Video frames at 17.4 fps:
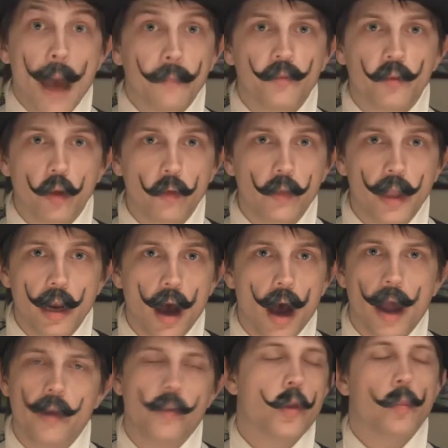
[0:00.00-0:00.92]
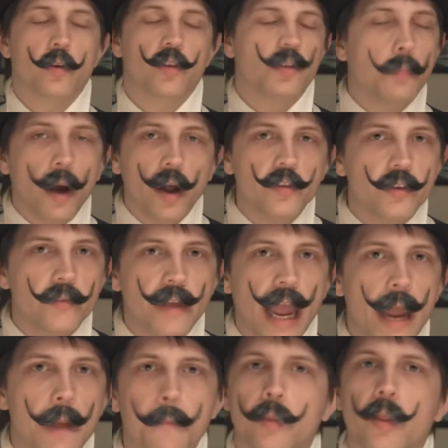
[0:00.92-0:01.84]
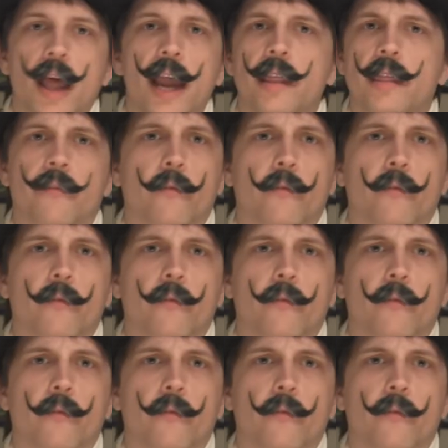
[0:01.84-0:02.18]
Absolutely not. The responsive gameplay,